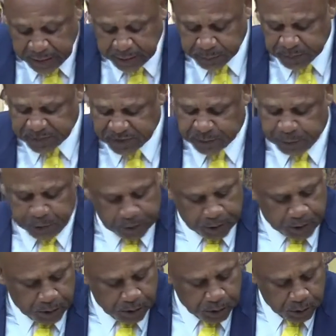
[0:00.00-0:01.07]
Mr.
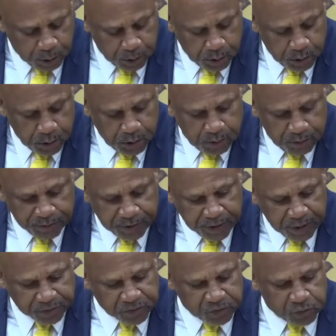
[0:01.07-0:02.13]
Speaker, for
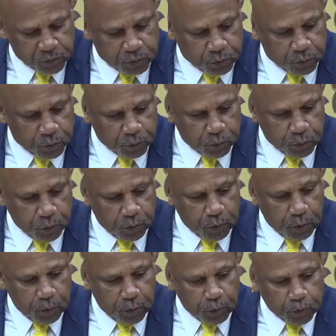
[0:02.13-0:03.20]
us
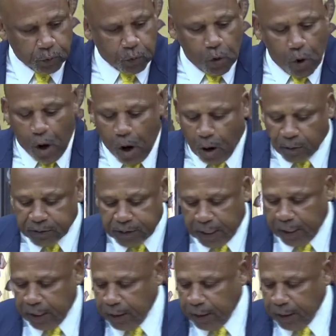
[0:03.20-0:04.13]
to go out there